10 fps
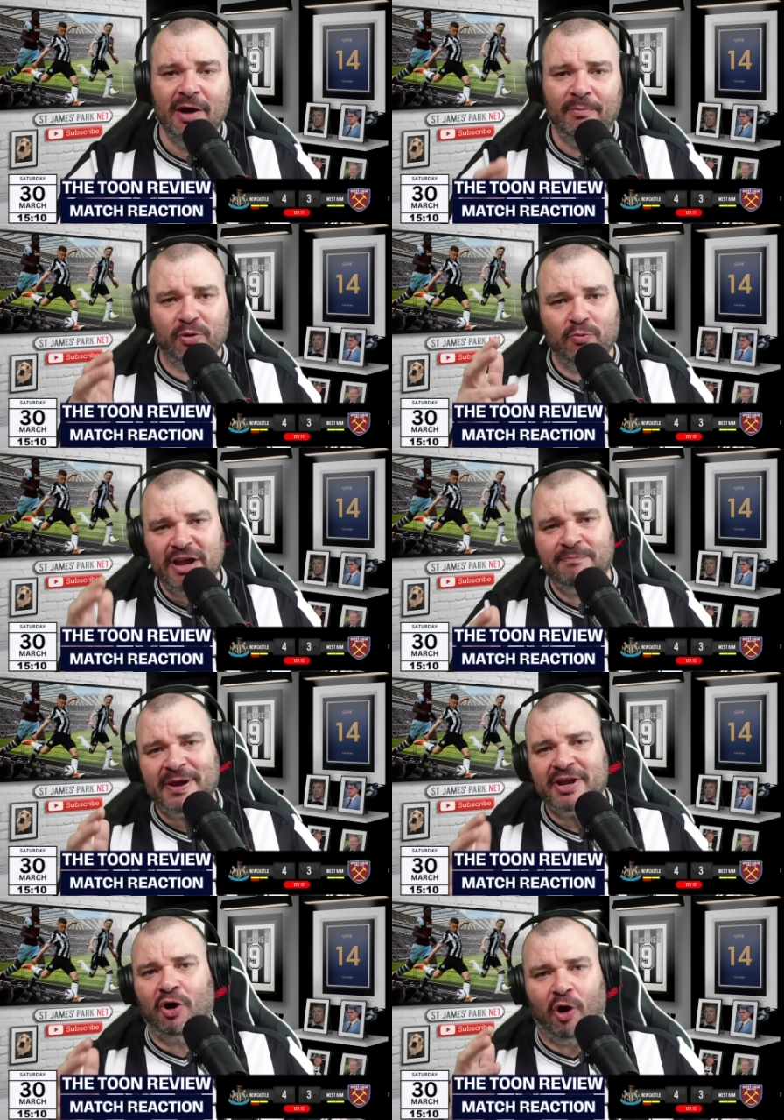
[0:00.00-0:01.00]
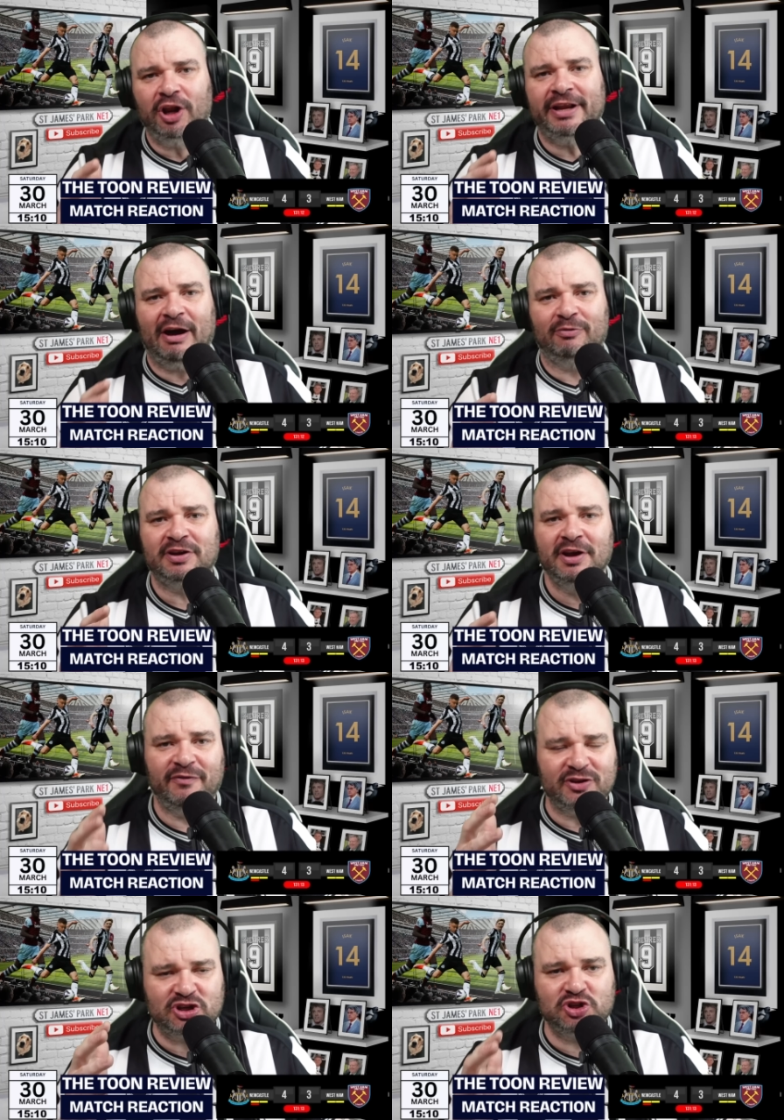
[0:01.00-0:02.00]
But we've been calling out
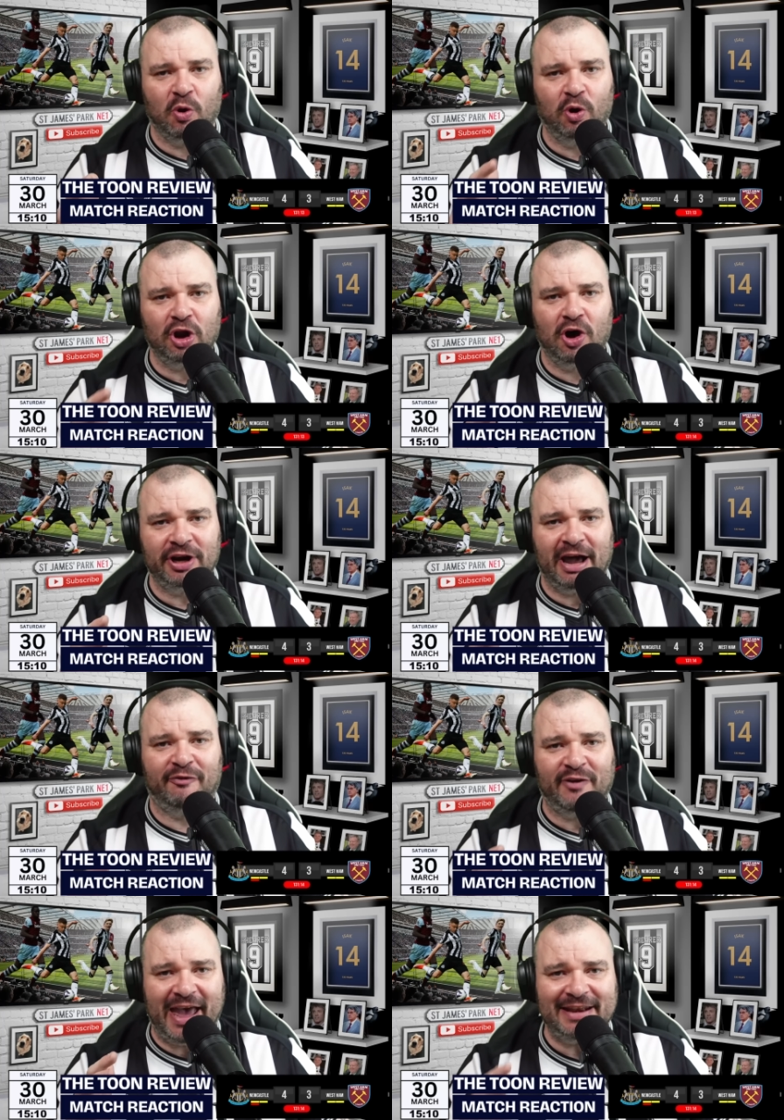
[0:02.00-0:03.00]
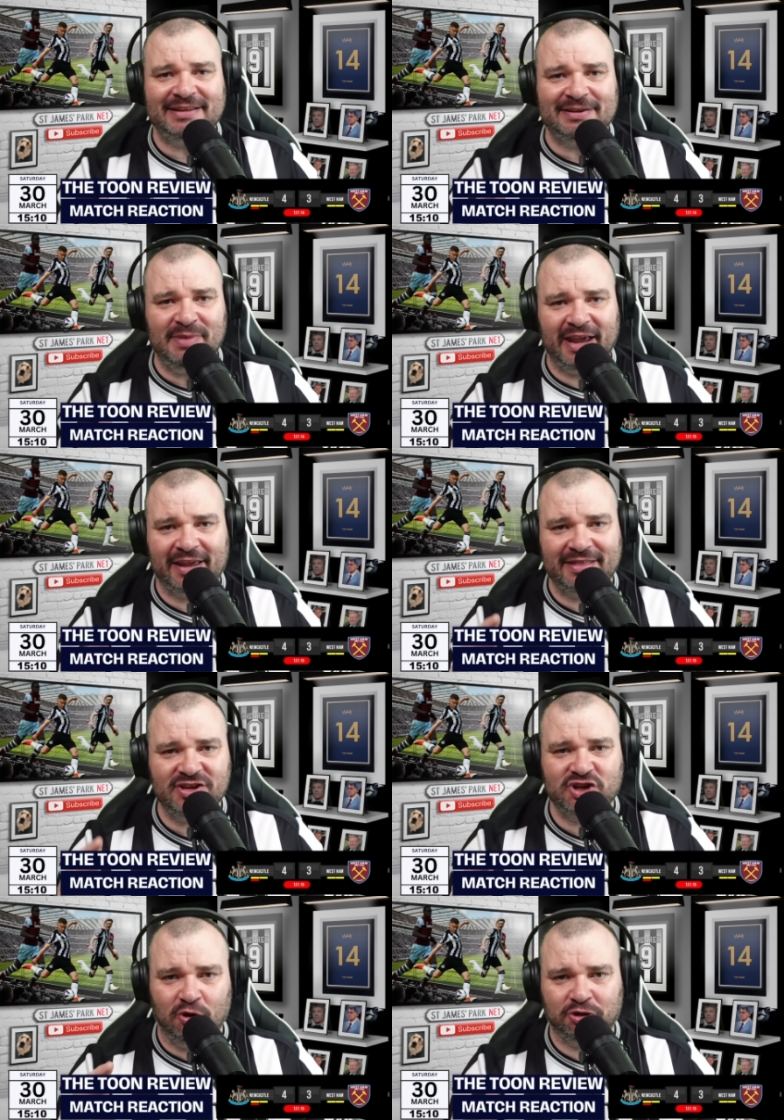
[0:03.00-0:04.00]
for so long now for Eddie to make these
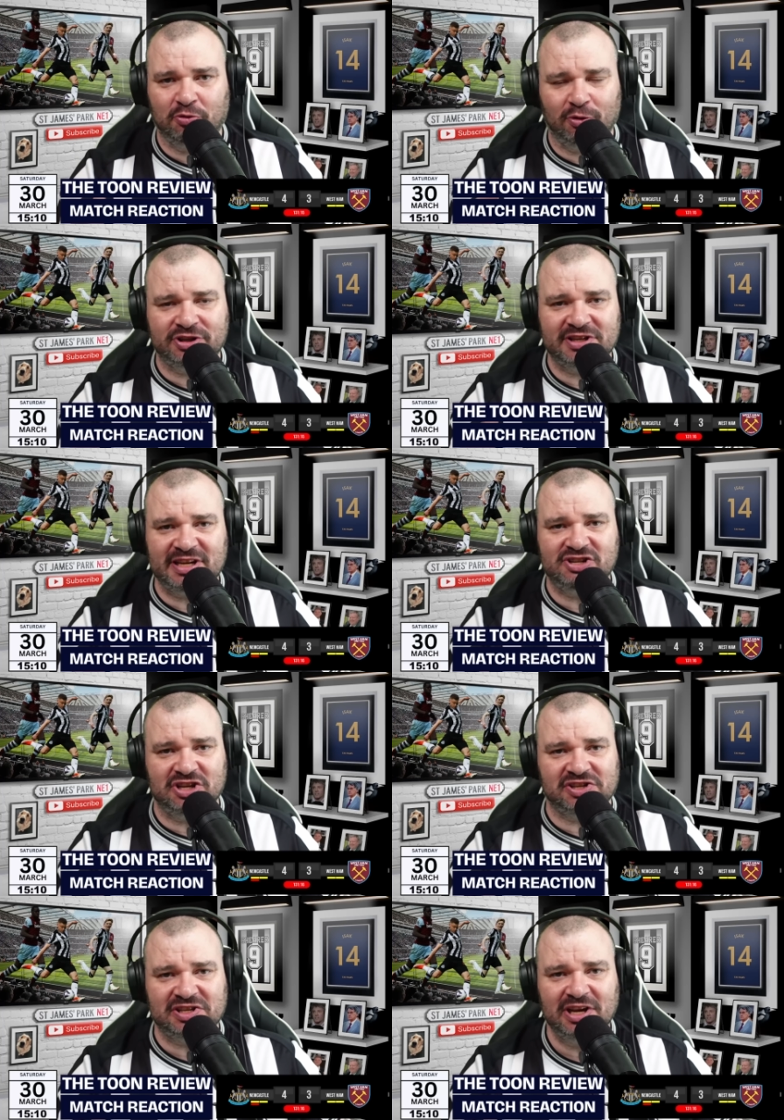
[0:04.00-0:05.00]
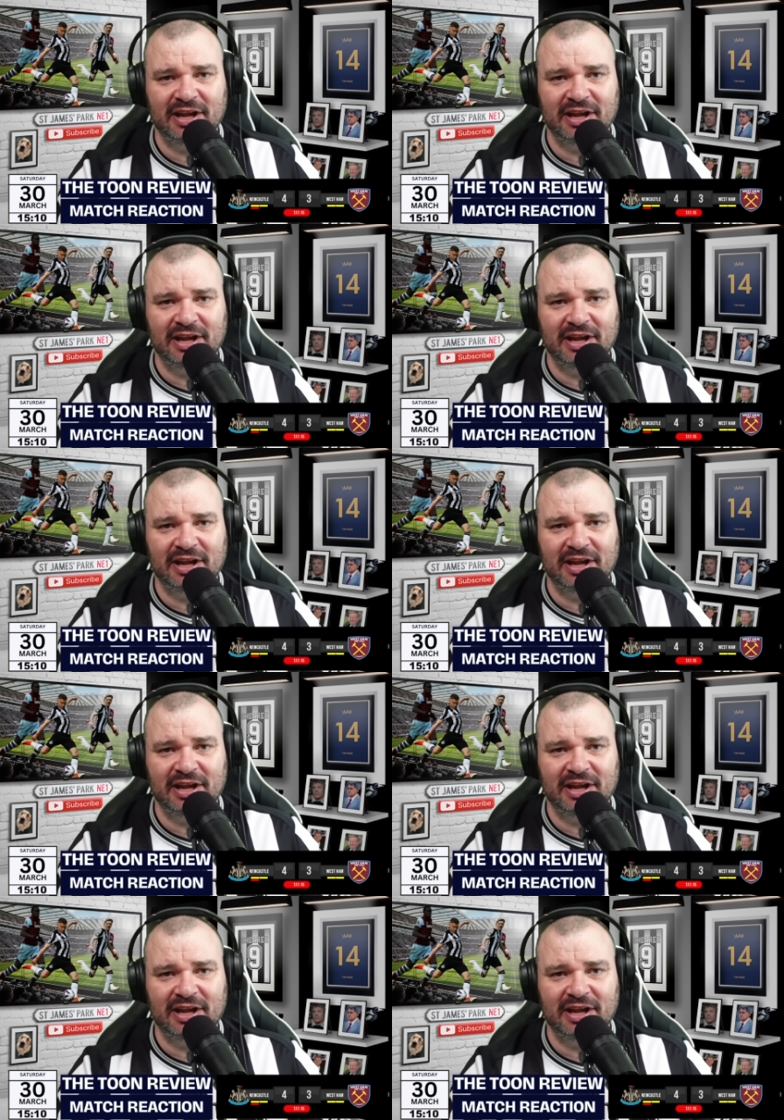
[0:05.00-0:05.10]
cutthroat decisions.